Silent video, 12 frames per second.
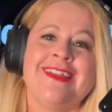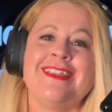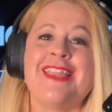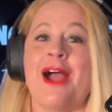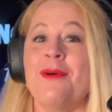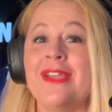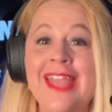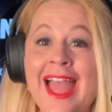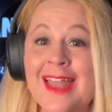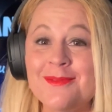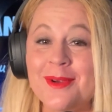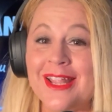Now,
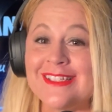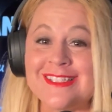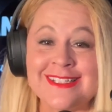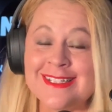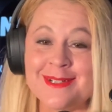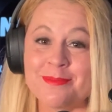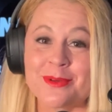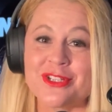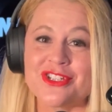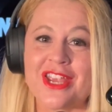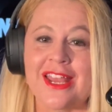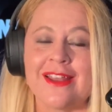again, what I didn't
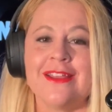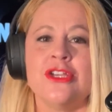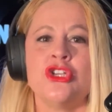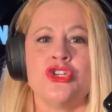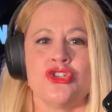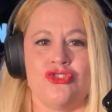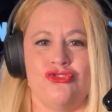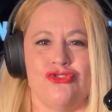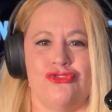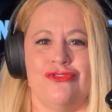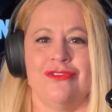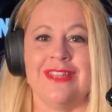appreciate,
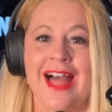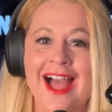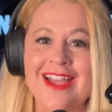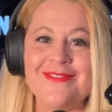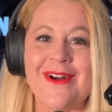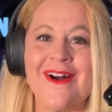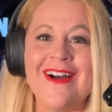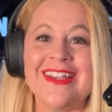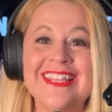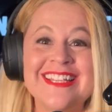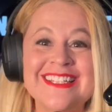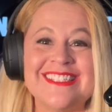no live
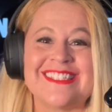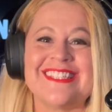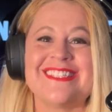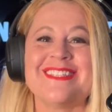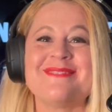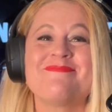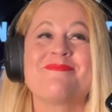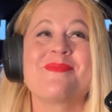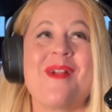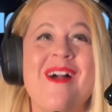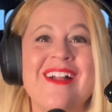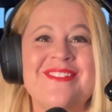audience. This is
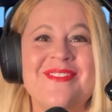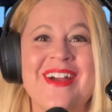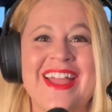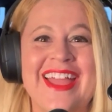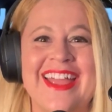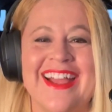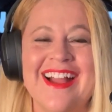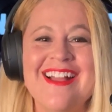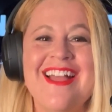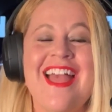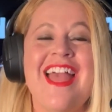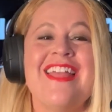Broadway.
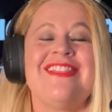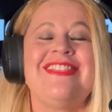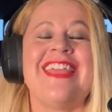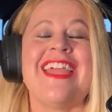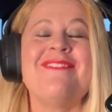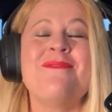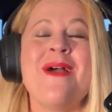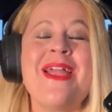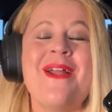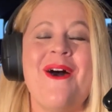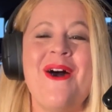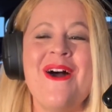They
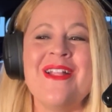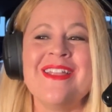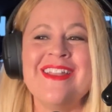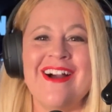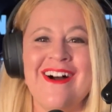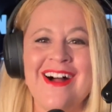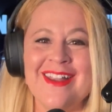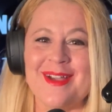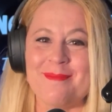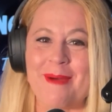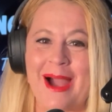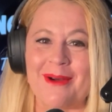went on
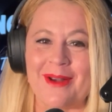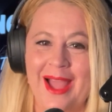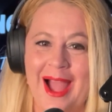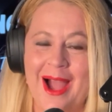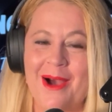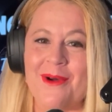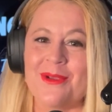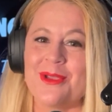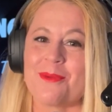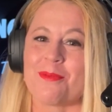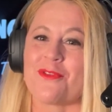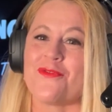about how
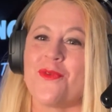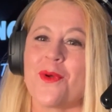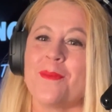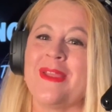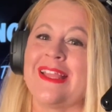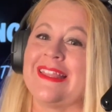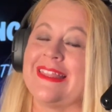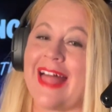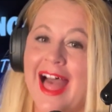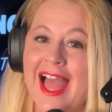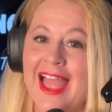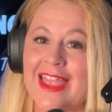you're performing
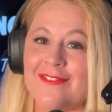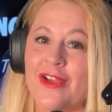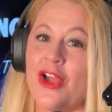live